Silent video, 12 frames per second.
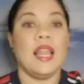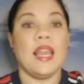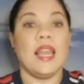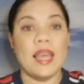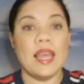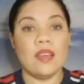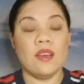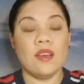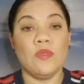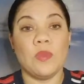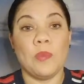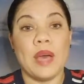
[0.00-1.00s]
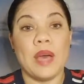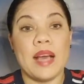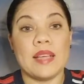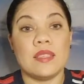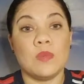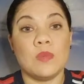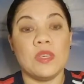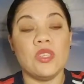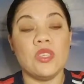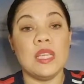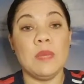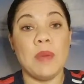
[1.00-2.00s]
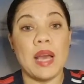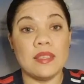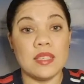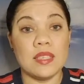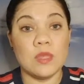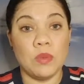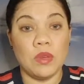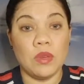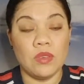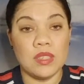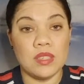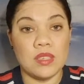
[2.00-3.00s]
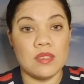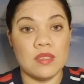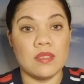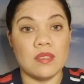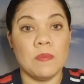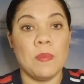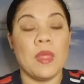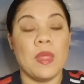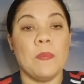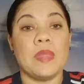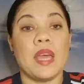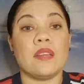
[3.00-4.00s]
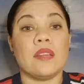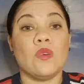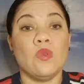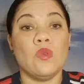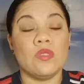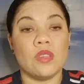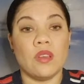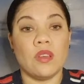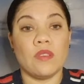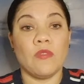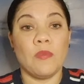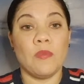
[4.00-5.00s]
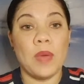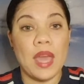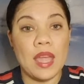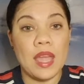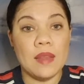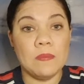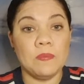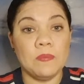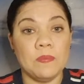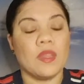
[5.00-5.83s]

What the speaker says: Let go of the past, especially past experiences that caused a lot of pain.